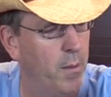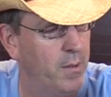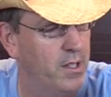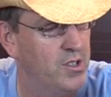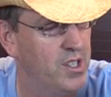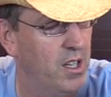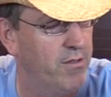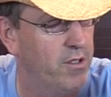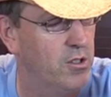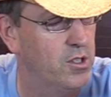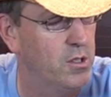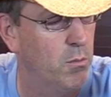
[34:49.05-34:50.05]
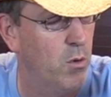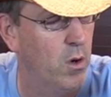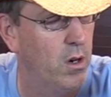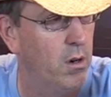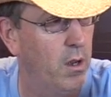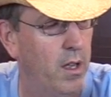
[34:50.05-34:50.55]
I'm going to see if there's some
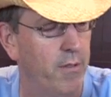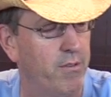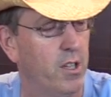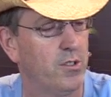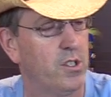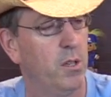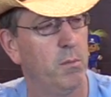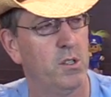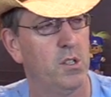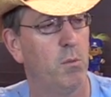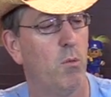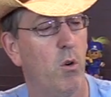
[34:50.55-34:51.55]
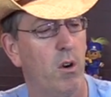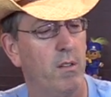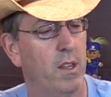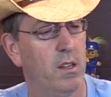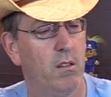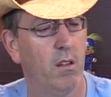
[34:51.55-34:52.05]
more, if they'll send me some more
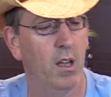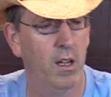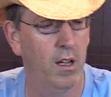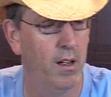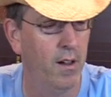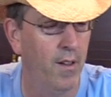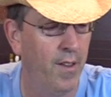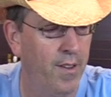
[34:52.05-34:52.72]
that uh,